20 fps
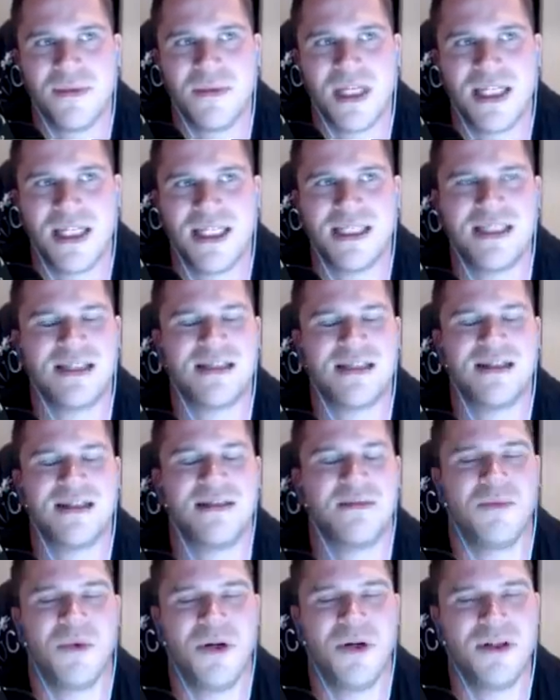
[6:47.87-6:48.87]
And this is
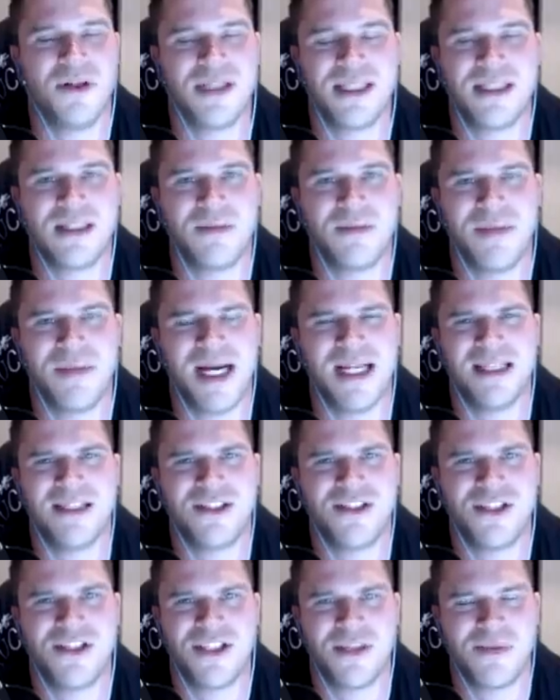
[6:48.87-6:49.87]
what? This is a man
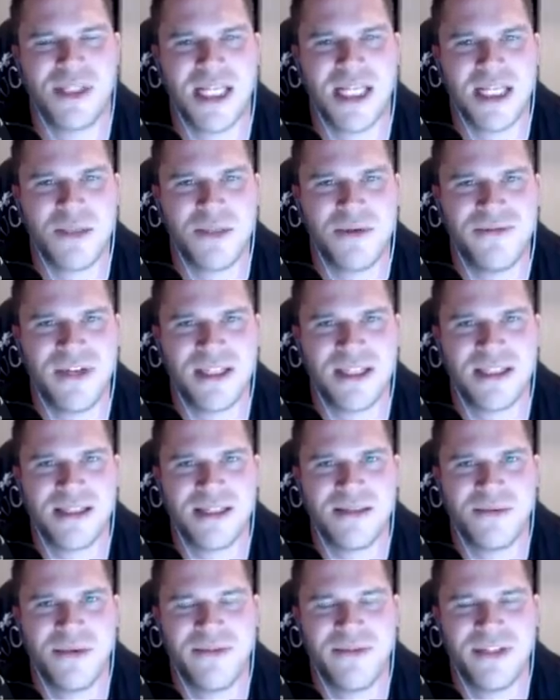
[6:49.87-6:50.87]
that's just obsessed with his
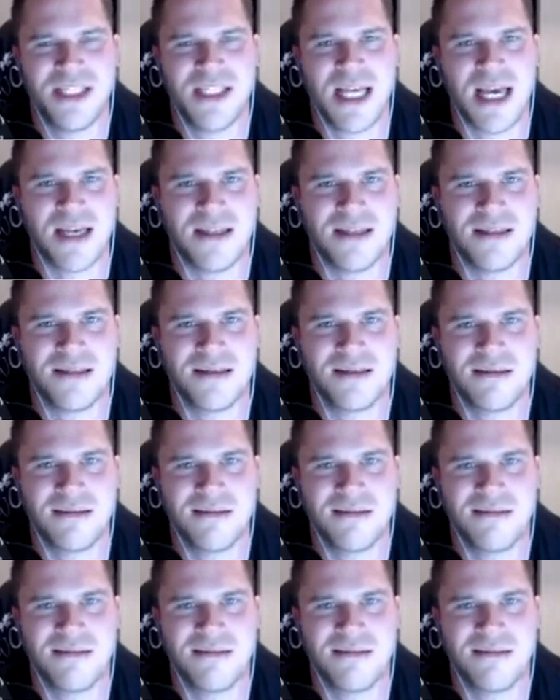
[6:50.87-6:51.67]
with his ex.